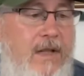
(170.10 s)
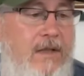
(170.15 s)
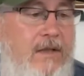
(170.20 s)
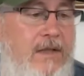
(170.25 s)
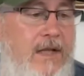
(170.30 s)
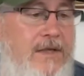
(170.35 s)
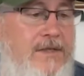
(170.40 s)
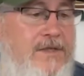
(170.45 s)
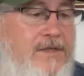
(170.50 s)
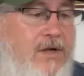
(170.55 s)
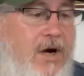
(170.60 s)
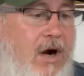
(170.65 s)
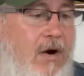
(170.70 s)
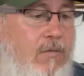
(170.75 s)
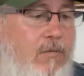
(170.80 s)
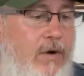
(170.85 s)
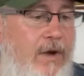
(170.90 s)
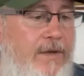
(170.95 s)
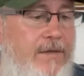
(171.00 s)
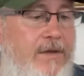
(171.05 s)
Let's start
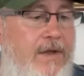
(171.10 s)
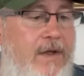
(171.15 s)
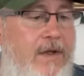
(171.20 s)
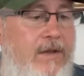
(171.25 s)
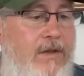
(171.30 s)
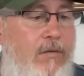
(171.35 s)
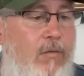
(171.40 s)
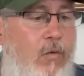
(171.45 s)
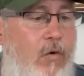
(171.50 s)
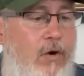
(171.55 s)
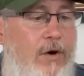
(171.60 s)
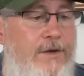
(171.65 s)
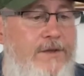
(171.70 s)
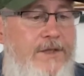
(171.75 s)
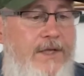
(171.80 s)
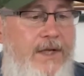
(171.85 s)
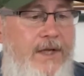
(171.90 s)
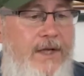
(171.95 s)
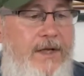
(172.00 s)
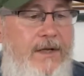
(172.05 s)
with the
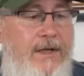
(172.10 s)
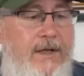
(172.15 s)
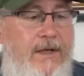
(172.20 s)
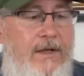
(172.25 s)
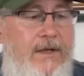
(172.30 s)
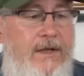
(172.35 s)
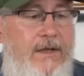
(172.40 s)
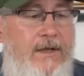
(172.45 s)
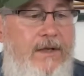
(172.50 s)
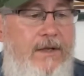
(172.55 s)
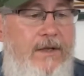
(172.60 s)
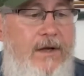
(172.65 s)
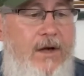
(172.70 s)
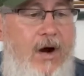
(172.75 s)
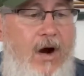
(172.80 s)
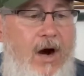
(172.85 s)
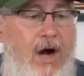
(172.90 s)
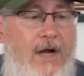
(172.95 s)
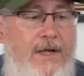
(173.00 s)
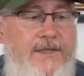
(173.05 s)
warranty, the
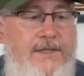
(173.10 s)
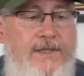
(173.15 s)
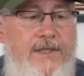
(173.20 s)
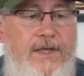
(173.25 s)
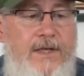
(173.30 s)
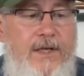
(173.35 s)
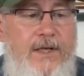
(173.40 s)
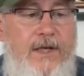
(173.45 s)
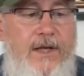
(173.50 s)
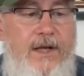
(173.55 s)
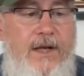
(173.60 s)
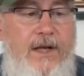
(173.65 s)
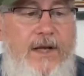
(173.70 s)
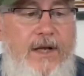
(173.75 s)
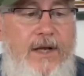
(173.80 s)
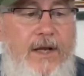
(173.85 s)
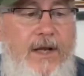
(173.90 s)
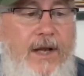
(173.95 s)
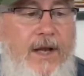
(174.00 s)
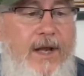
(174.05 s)
cost,
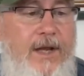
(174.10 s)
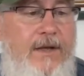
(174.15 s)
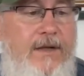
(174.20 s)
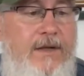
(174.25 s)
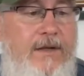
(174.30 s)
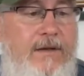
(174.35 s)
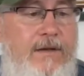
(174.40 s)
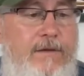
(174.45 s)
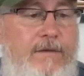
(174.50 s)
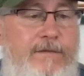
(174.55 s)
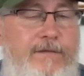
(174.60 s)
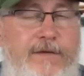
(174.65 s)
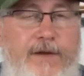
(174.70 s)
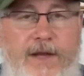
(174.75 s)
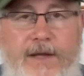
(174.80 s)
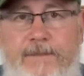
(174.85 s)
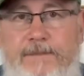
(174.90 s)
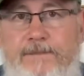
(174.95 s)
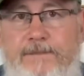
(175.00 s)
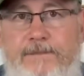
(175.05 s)
and the
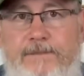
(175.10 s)
fit.